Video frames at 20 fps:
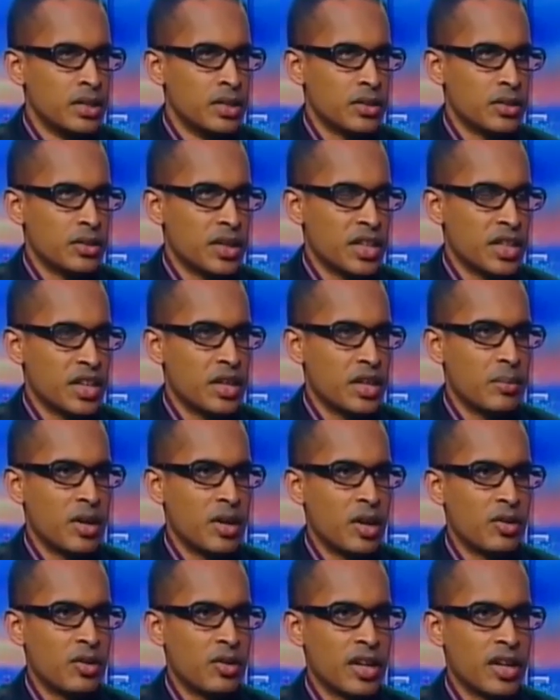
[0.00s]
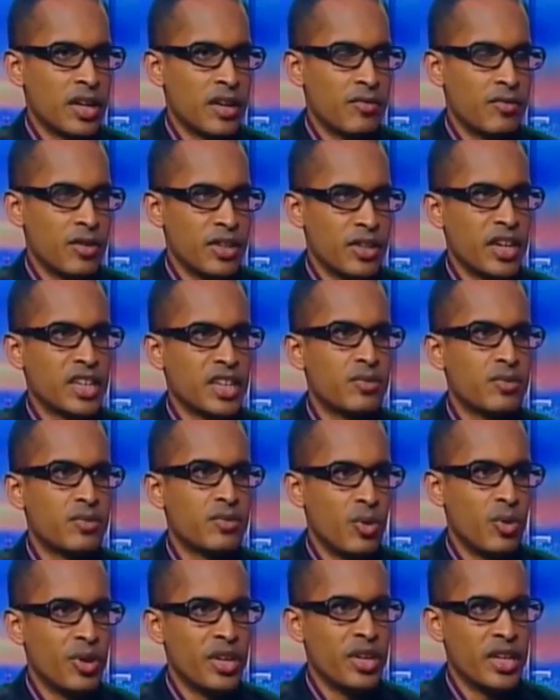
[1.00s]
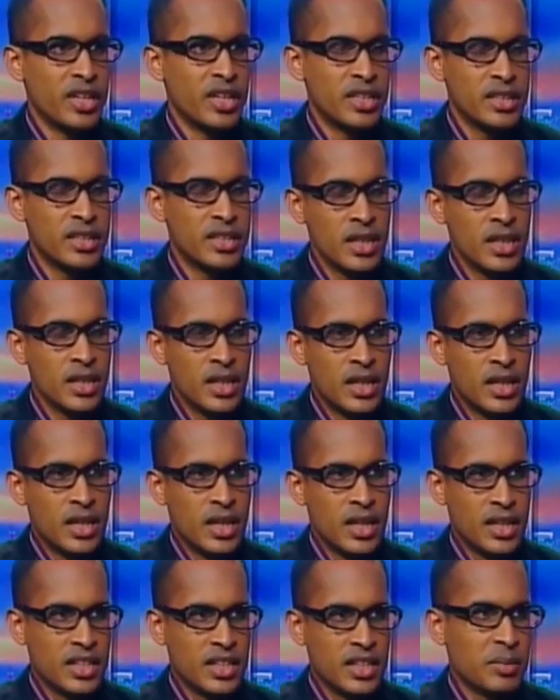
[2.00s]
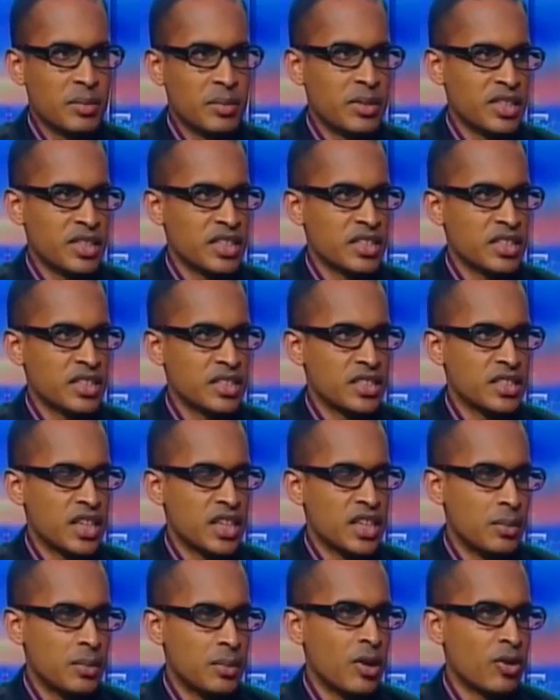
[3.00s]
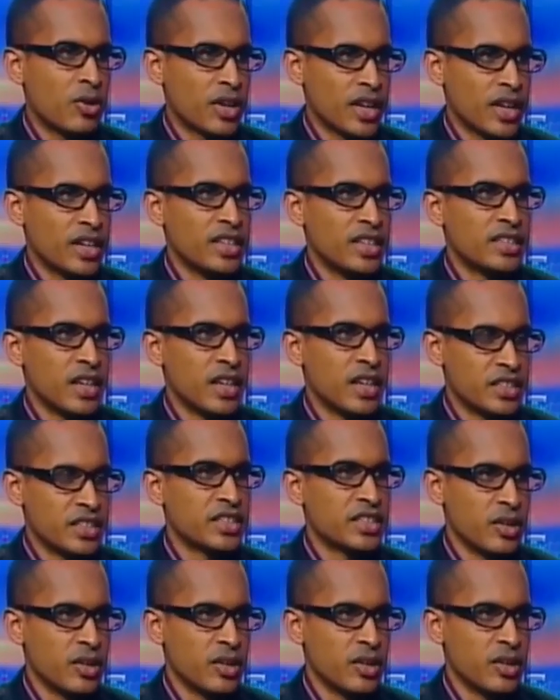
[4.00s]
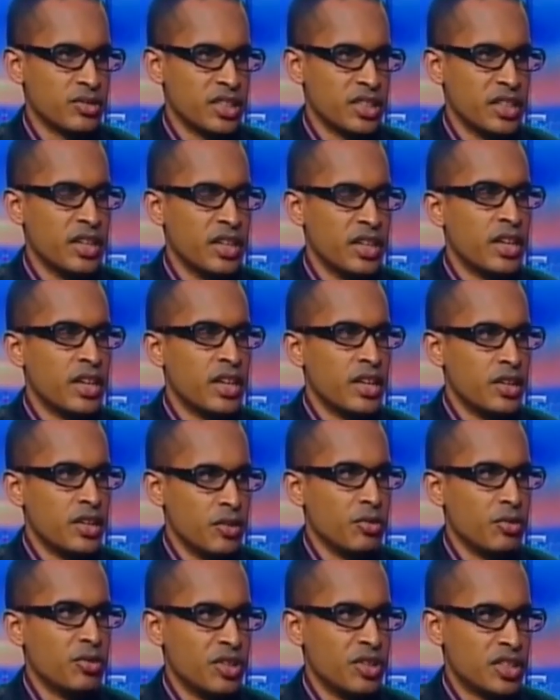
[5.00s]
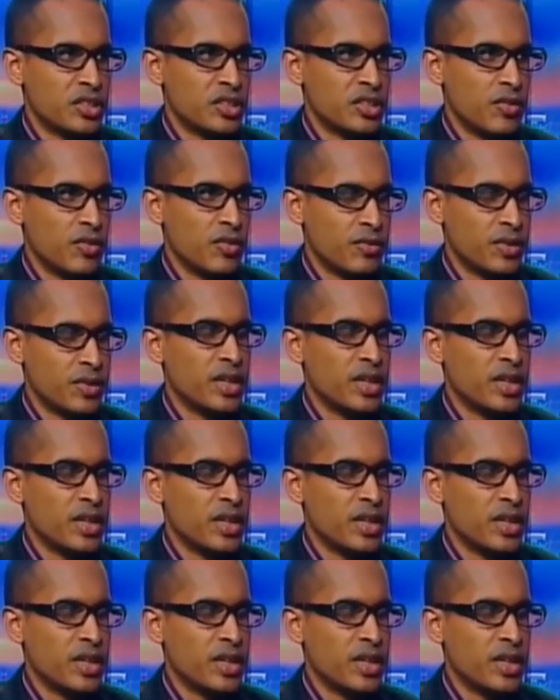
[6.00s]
So I think about for the next 4 years, I think the projections are about at least 6,000 new units of